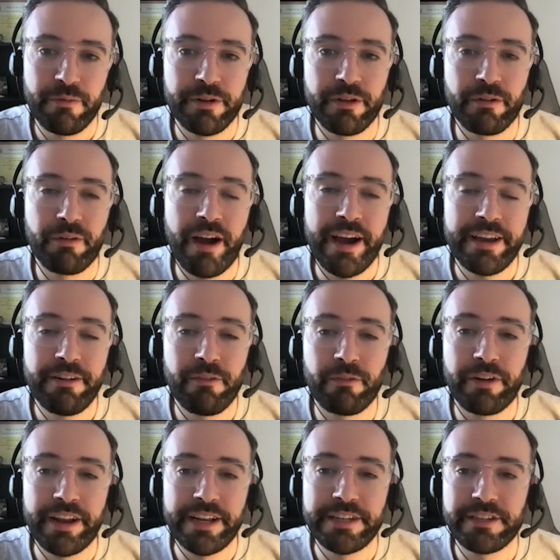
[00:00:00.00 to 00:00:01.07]
with a wide
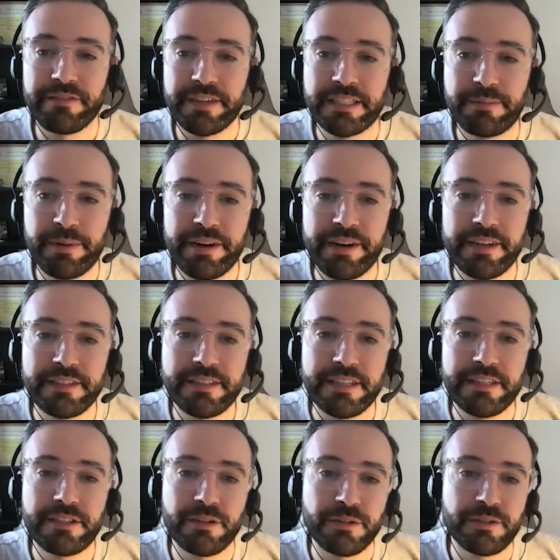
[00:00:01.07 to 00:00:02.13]
range of experience
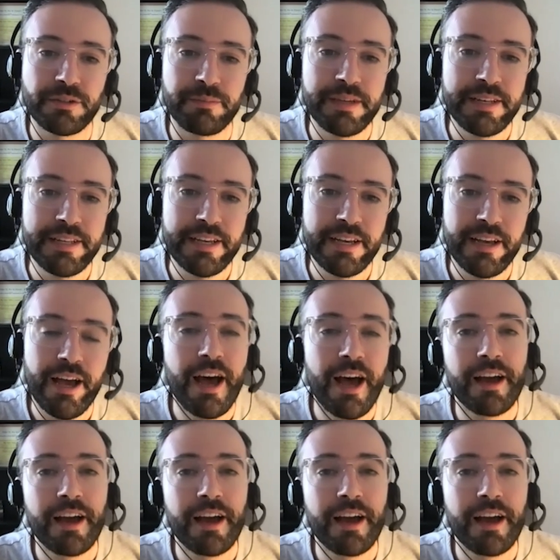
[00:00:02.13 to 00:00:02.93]
in social media,